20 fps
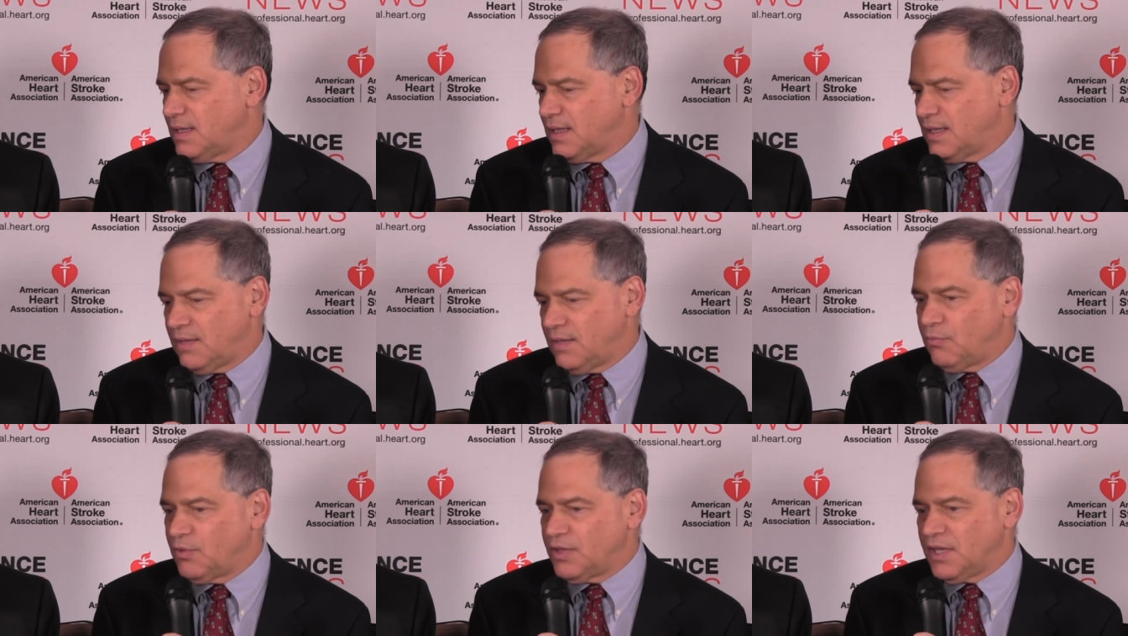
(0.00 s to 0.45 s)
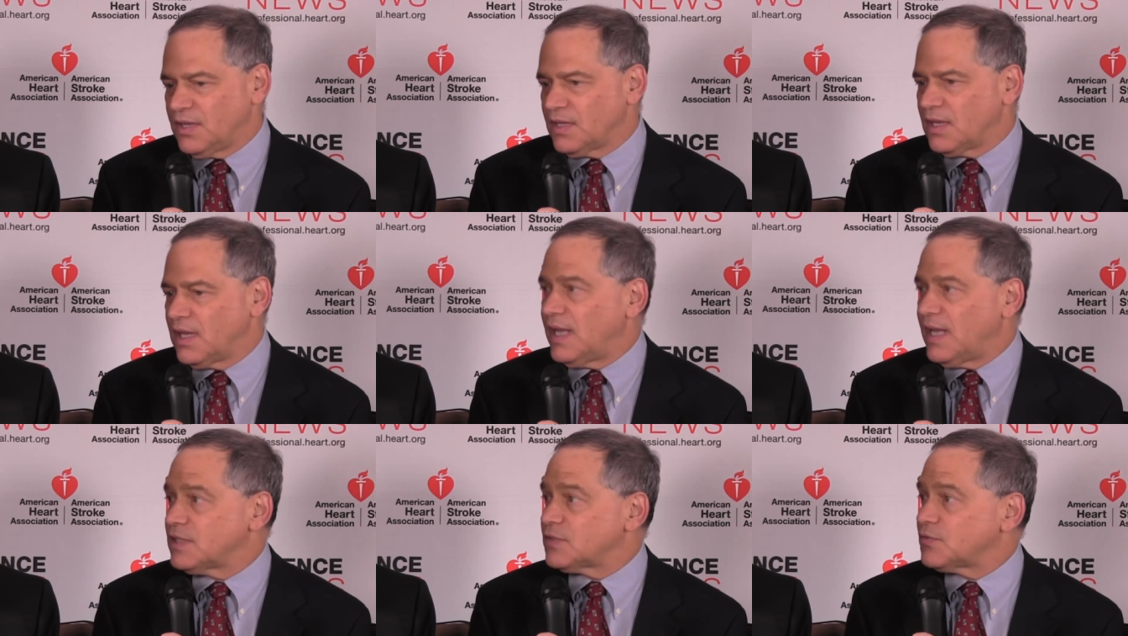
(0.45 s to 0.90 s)
even within the
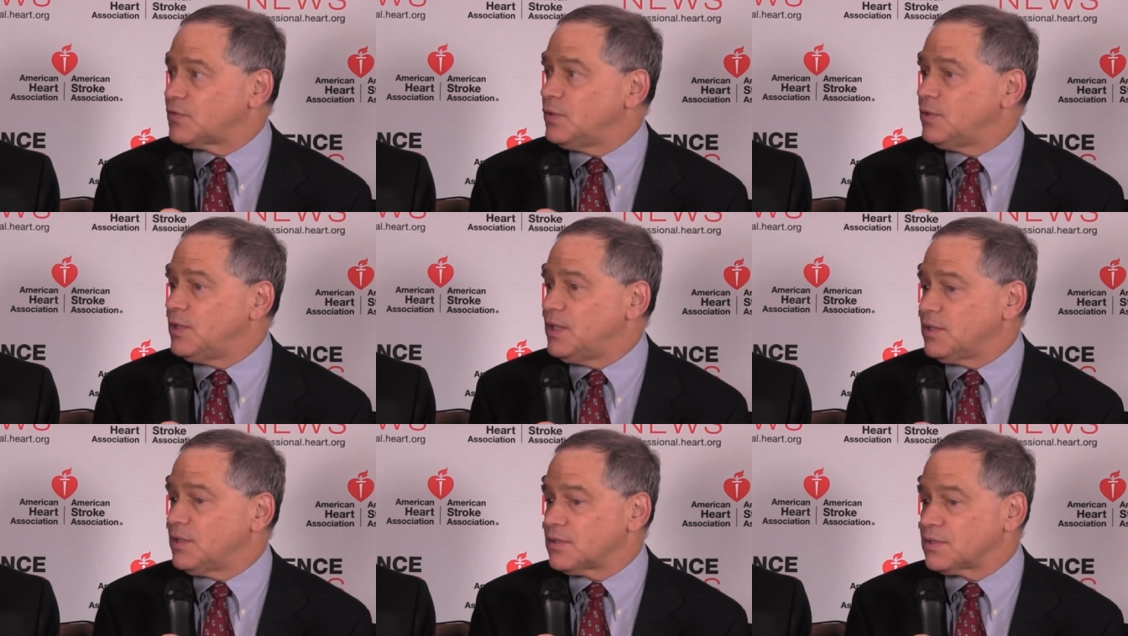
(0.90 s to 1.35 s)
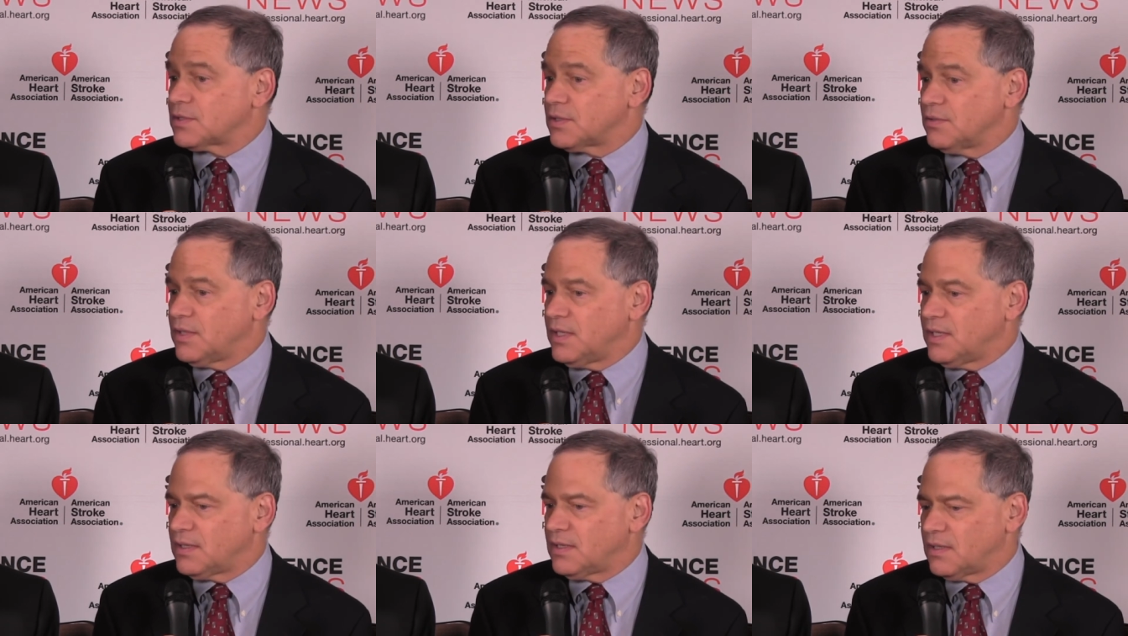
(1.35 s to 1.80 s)
last few years, so
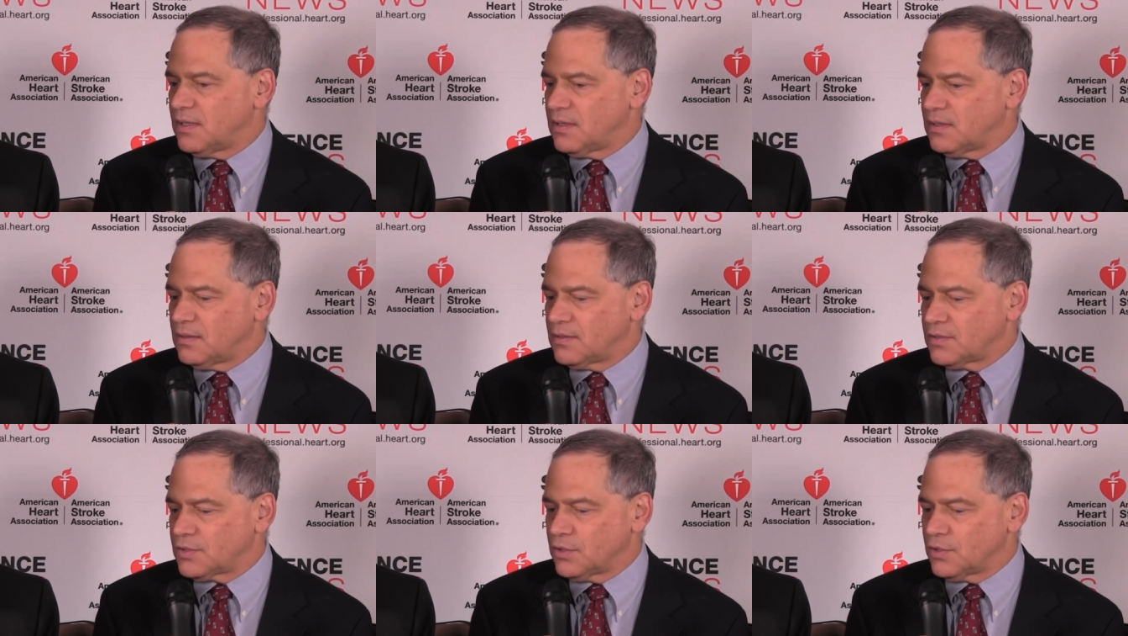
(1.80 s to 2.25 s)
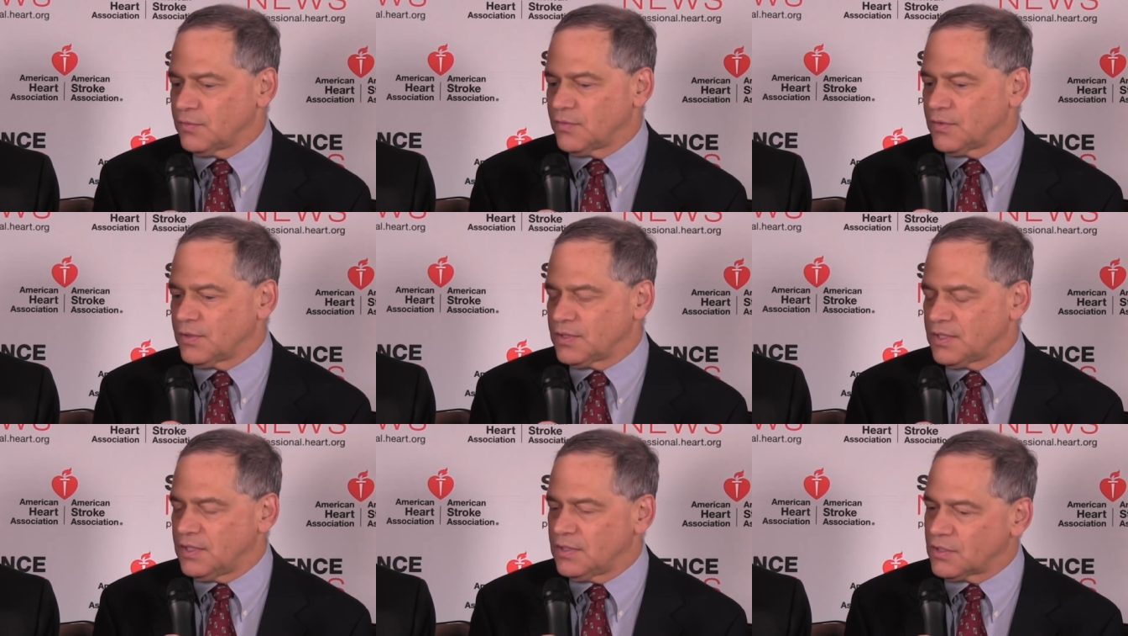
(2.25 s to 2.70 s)
that
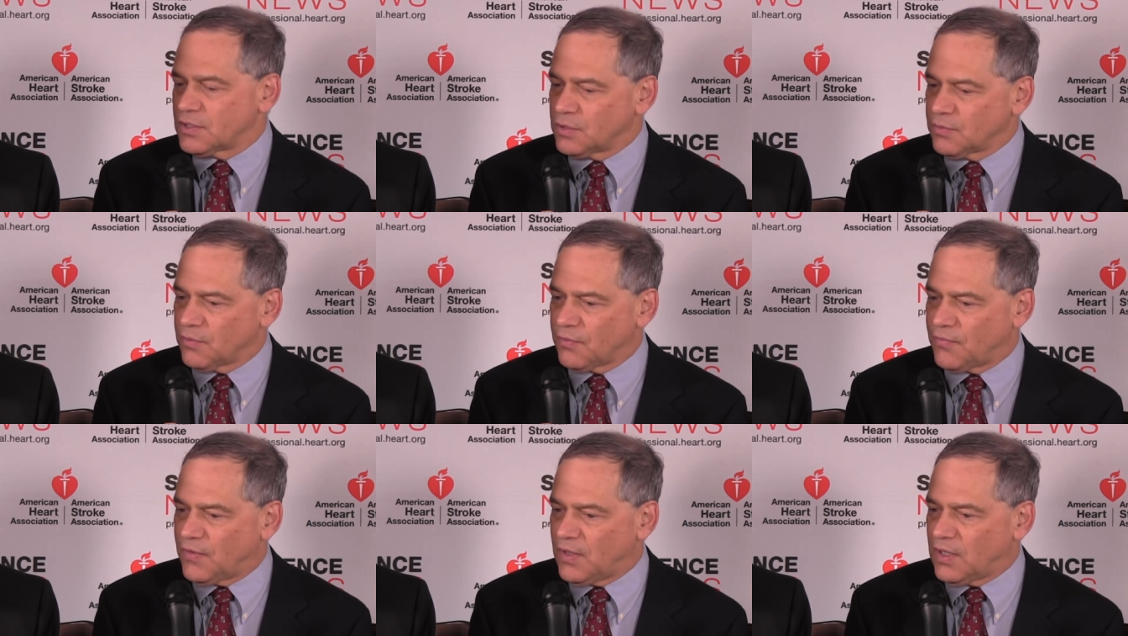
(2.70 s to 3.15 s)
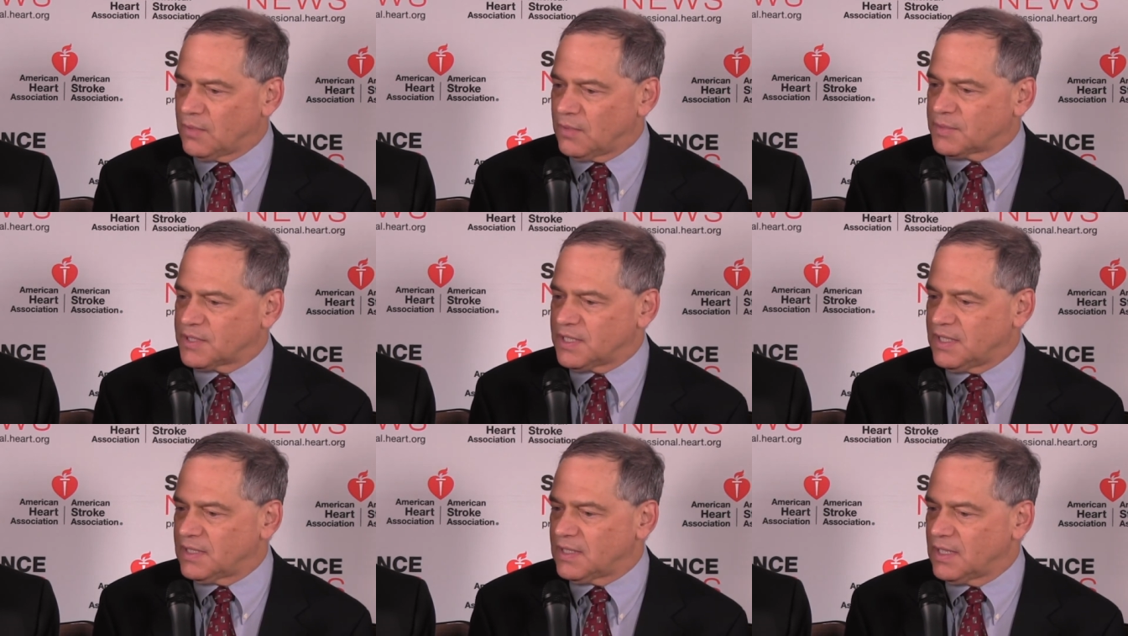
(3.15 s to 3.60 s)
servers and server
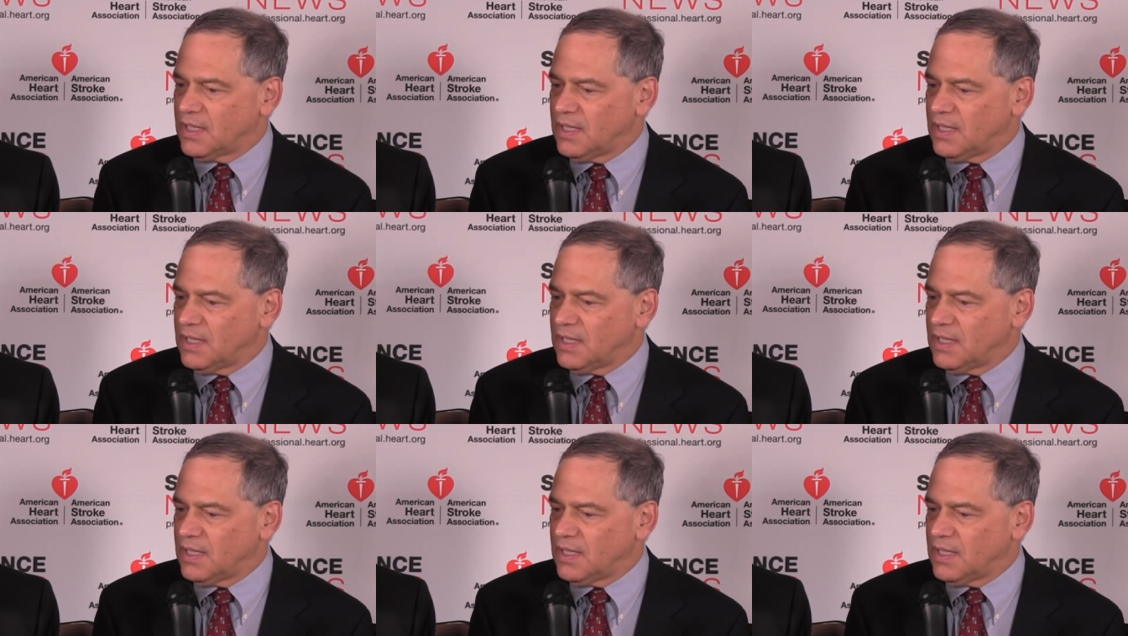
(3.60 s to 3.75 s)
farms that